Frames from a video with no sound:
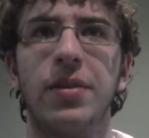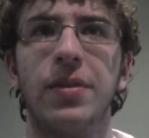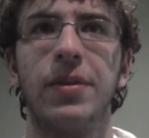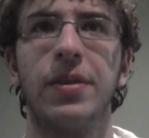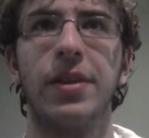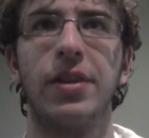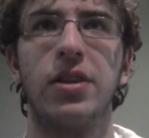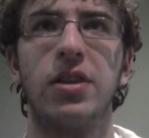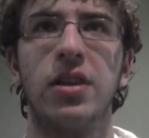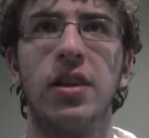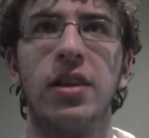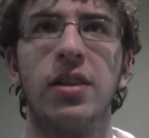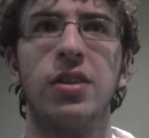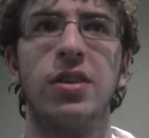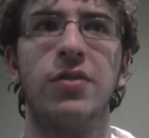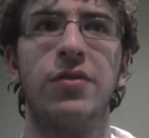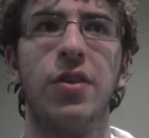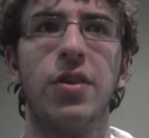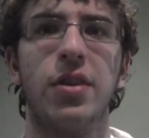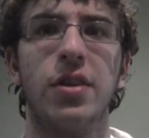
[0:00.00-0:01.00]
like, she, like
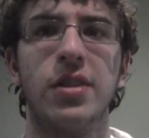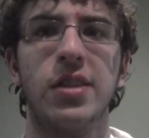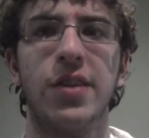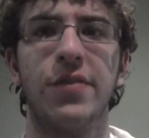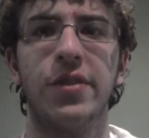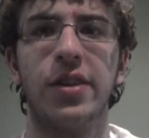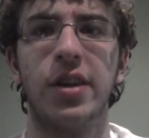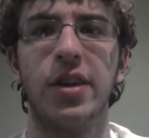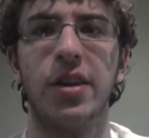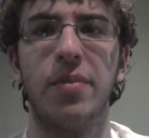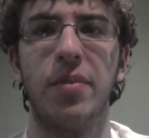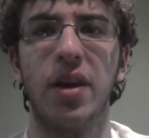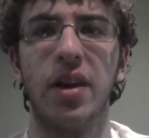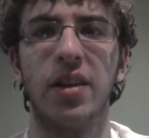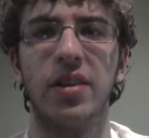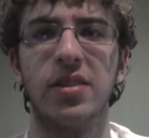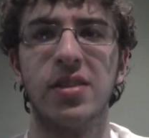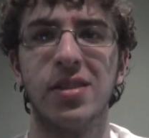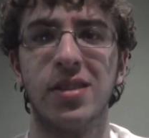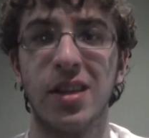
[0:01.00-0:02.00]
she's very intimidated by it,
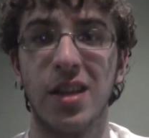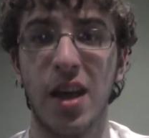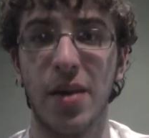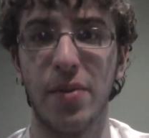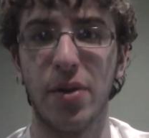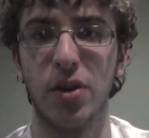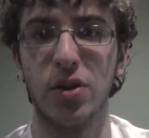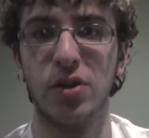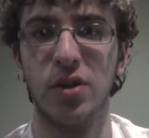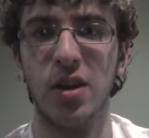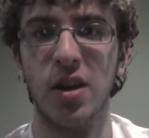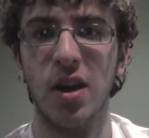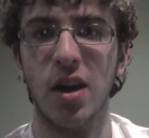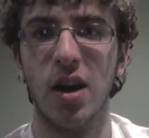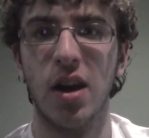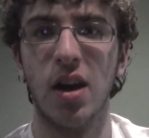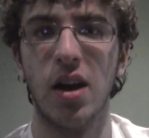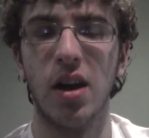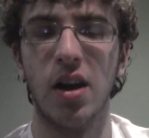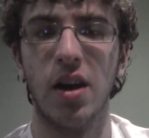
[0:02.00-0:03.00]
let's just say that much.
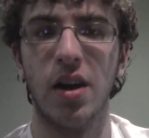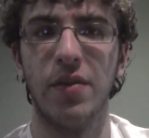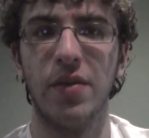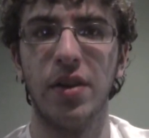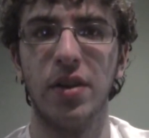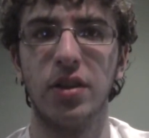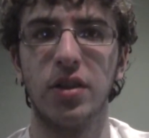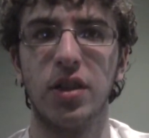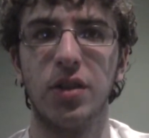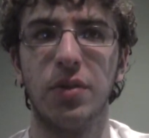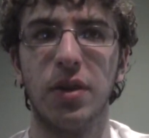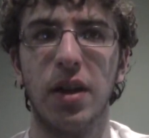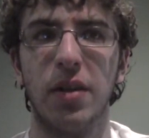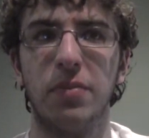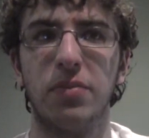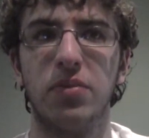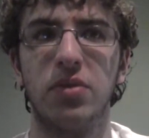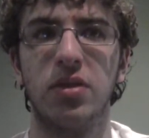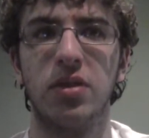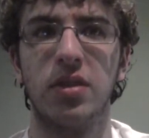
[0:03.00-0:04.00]
Uh, eventually what
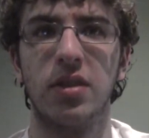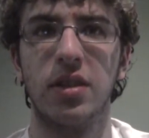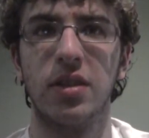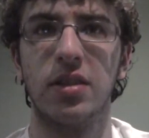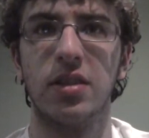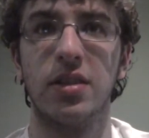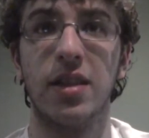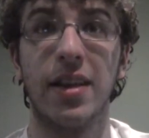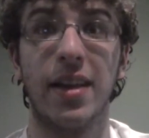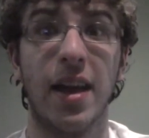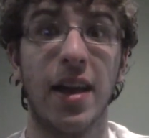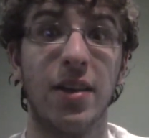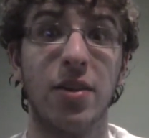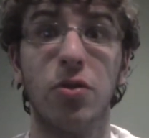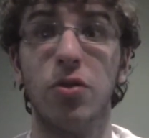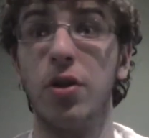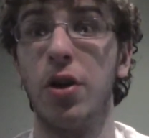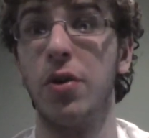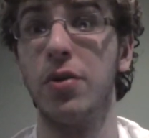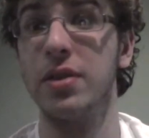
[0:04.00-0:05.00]
happens is, is that
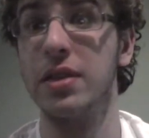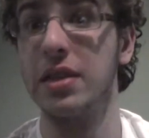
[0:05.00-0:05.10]
Kendall though